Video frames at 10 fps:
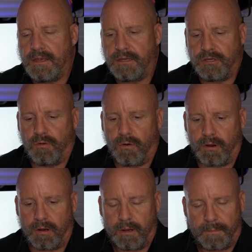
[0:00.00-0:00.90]

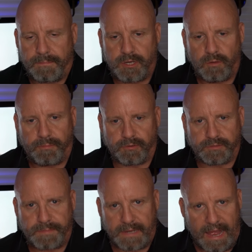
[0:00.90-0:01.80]
your pupils
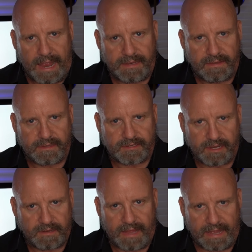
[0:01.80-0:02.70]
behind the
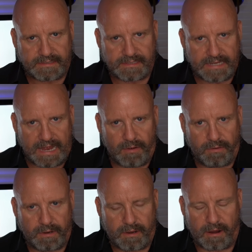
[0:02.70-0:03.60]
sunglasses now